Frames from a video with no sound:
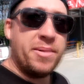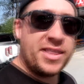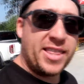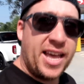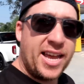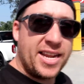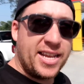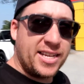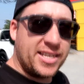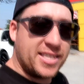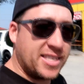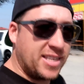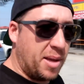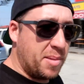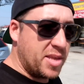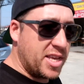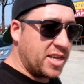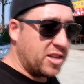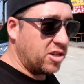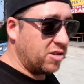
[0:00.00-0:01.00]
but that is
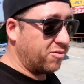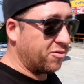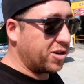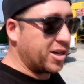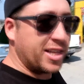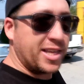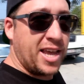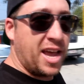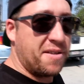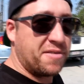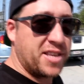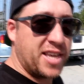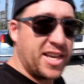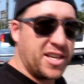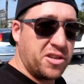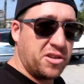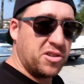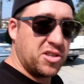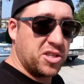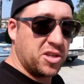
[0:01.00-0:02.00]
something you really have to
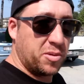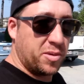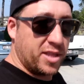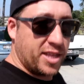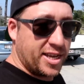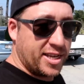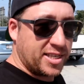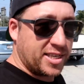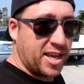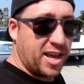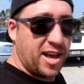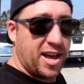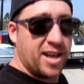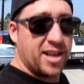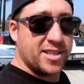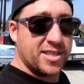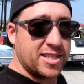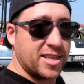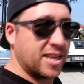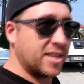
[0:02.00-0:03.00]
get used to with these
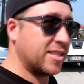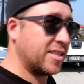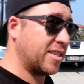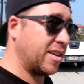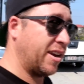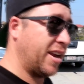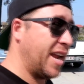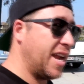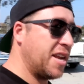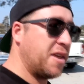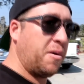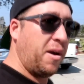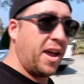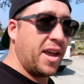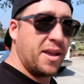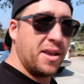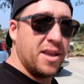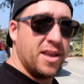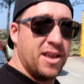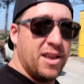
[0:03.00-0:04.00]
cars. So
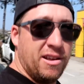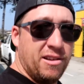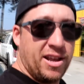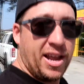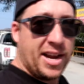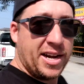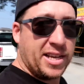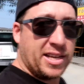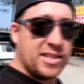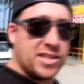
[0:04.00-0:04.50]
anyway, heading